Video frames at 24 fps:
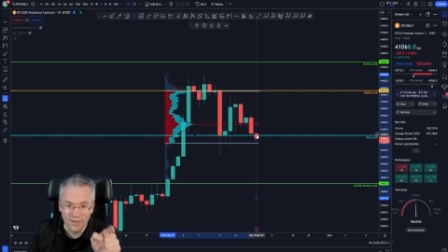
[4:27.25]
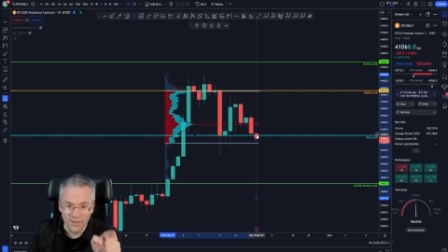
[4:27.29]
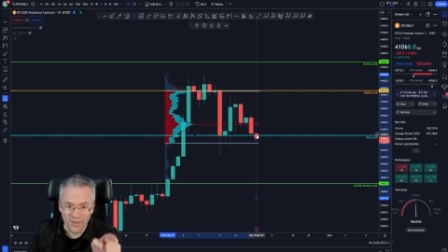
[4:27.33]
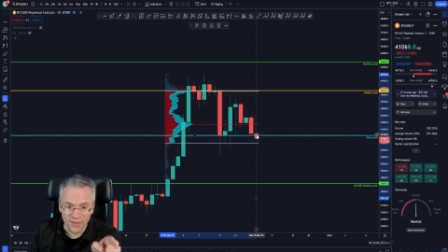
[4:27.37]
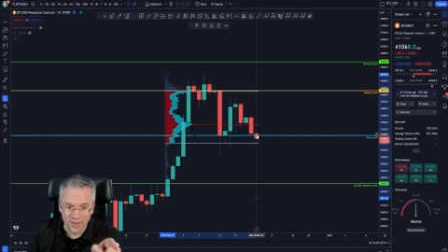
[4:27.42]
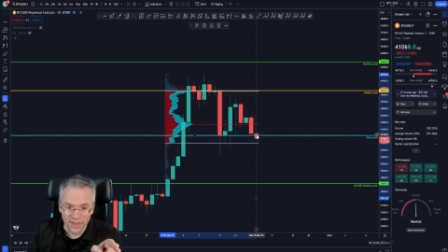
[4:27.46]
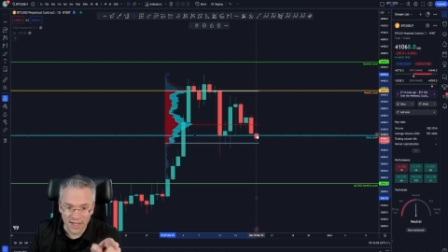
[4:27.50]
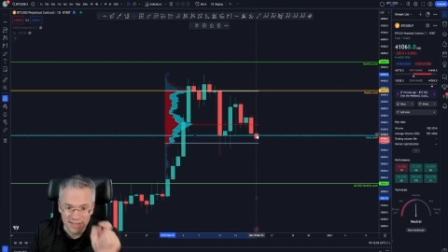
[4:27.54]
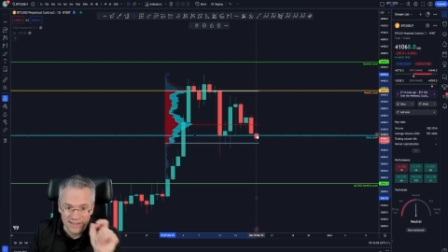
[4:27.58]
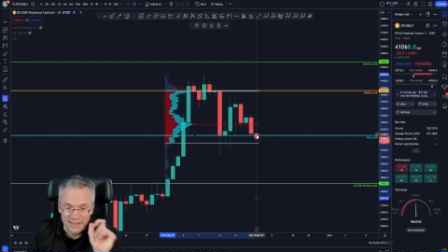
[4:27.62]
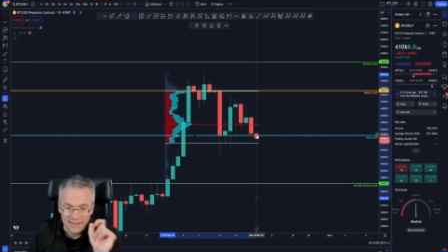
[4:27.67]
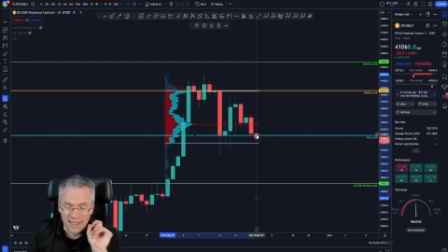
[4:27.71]

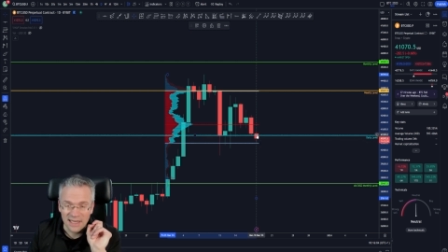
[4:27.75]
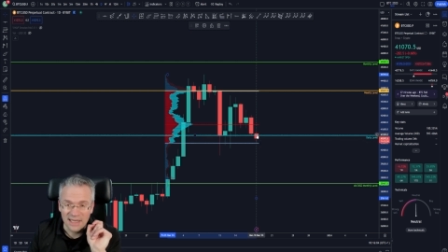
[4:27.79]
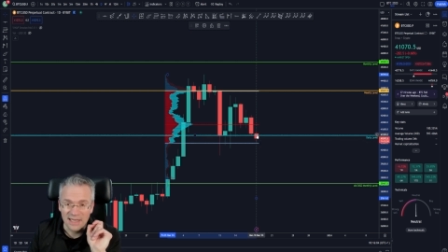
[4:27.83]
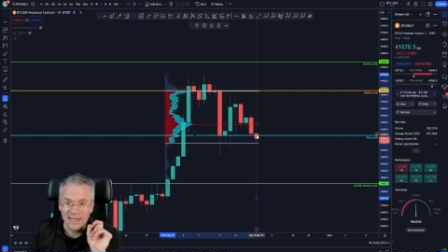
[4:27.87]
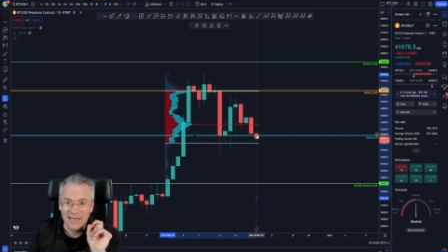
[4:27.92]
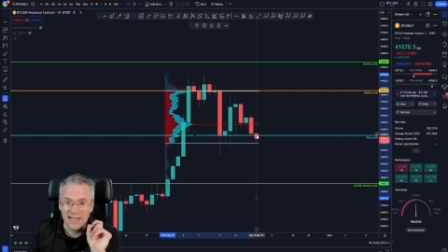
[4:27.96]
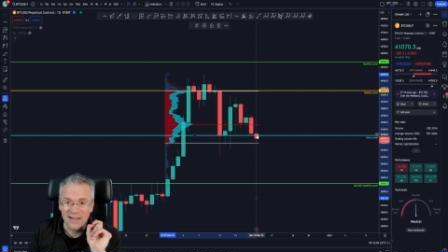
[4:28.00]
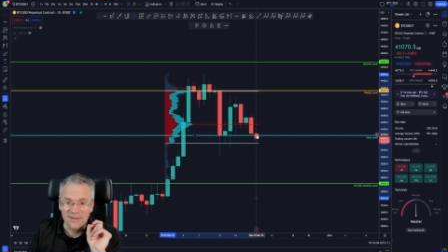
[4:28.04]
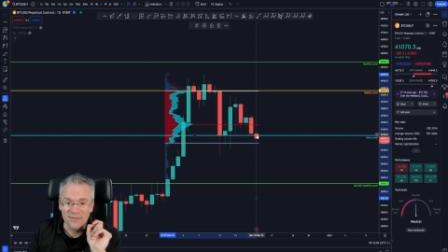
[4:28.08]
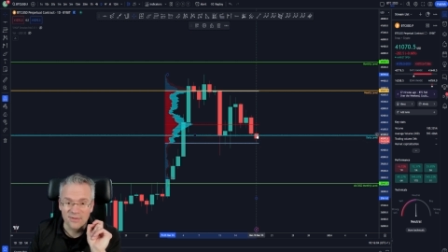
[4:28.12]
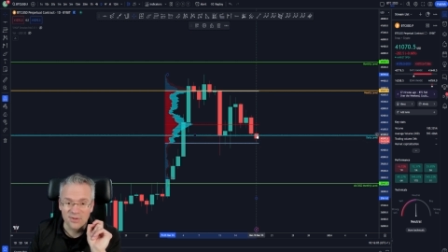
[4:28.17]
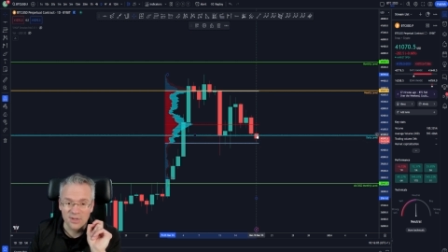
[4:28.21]
That daily
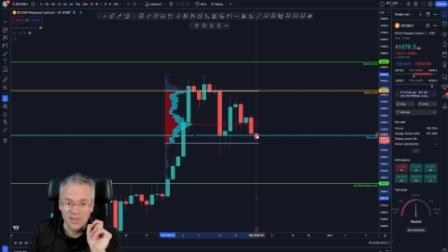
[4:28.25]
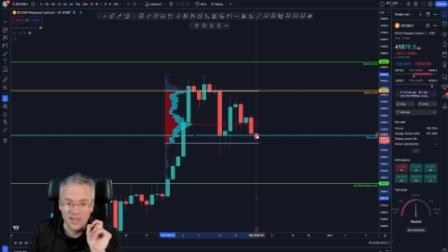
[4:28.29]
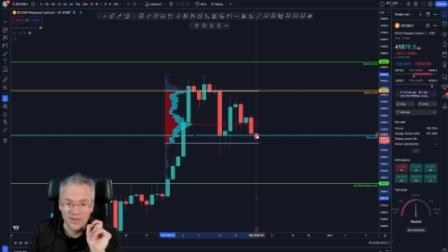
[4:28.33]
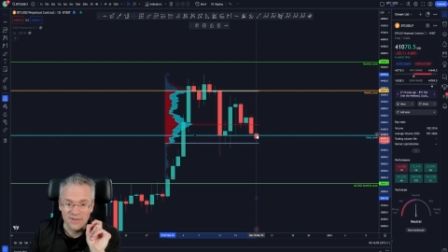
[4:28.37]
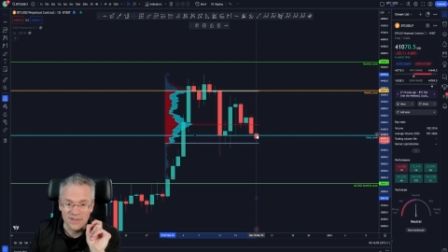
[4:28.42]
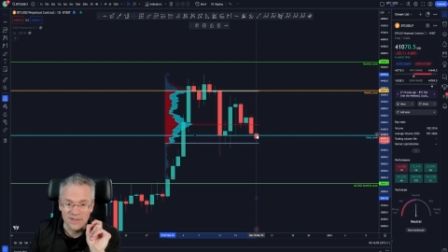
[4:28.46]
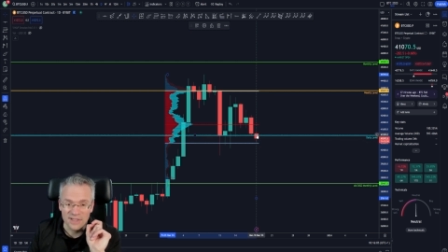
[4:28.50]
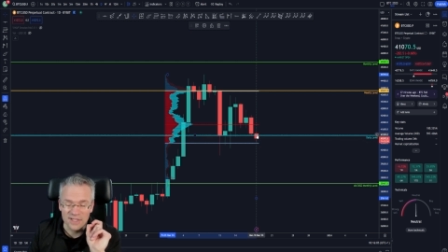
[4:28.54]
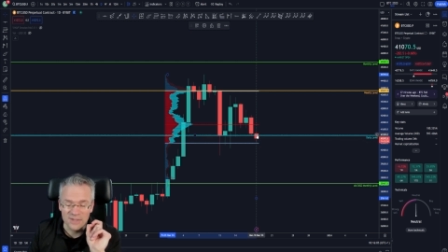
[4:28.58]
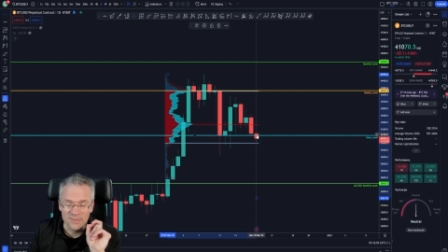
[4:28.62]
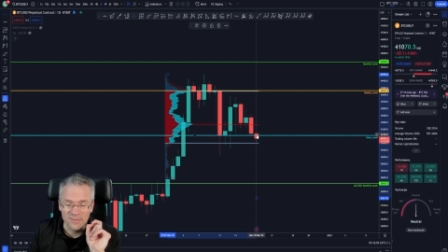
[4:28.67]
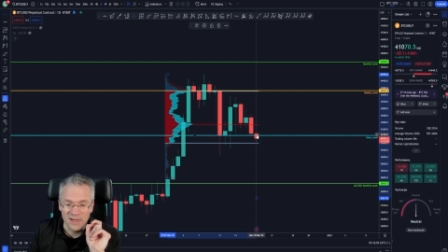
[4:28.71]
level, if
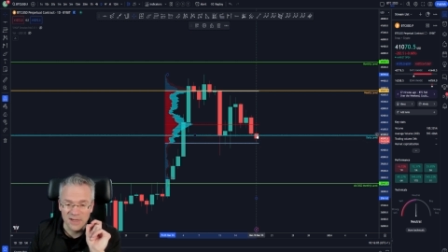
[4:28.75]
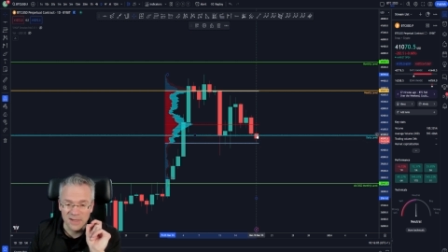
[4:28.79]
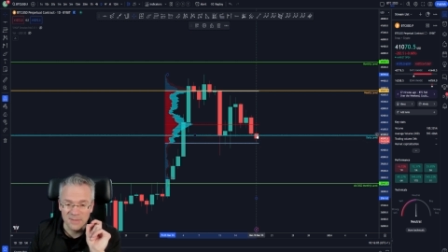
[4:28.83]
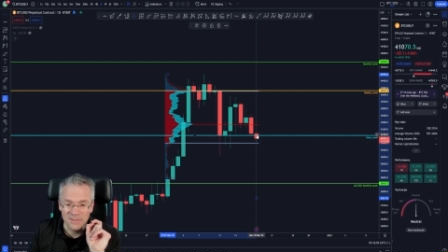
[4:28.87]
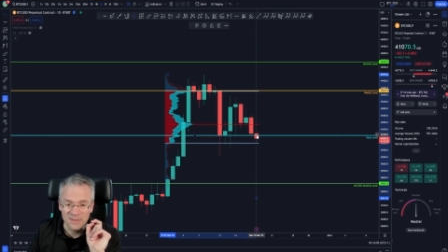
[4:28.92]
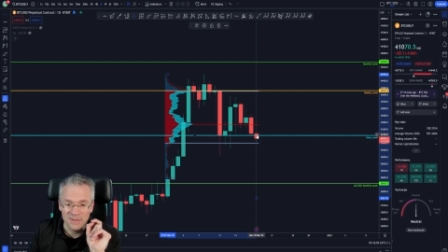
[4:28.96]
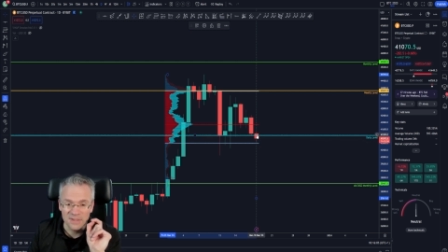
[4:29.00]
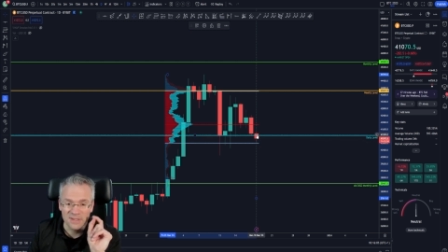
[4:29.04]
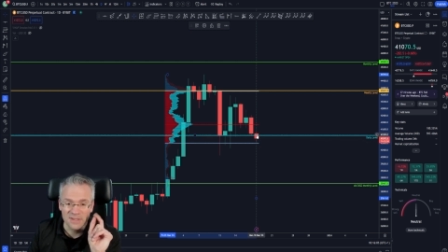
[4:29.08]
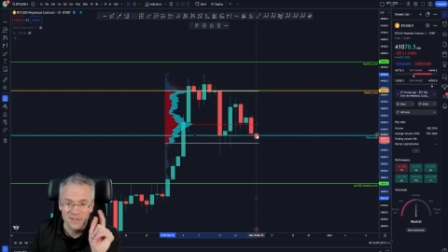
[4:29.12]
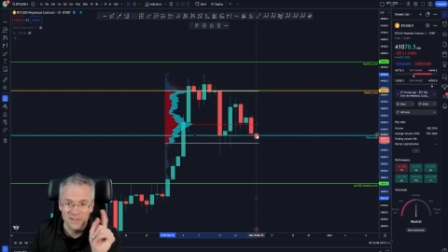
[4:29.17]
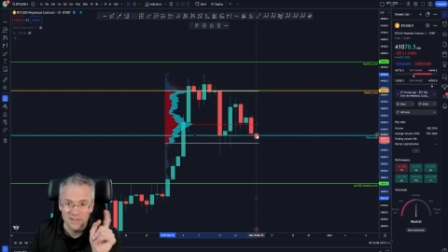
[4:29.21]
it's
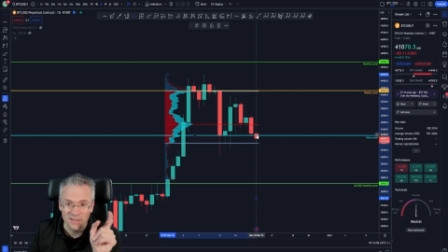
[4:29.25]
flipped,